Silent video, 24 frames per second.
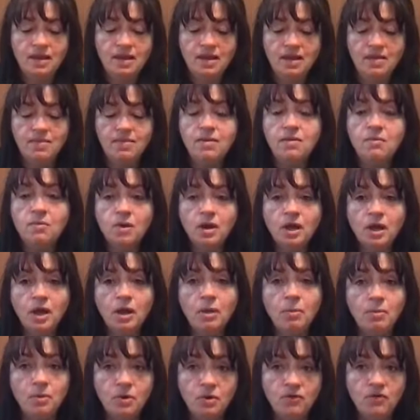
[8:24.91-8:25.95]
and then we're going
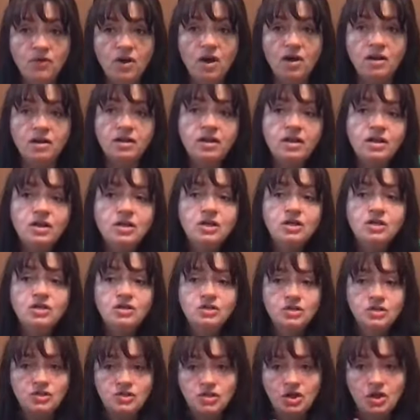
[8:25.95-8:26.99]
to move on.
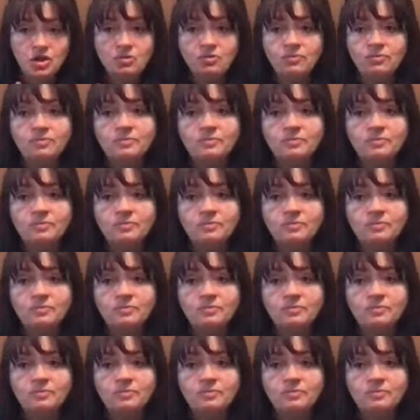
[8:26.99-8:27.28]
So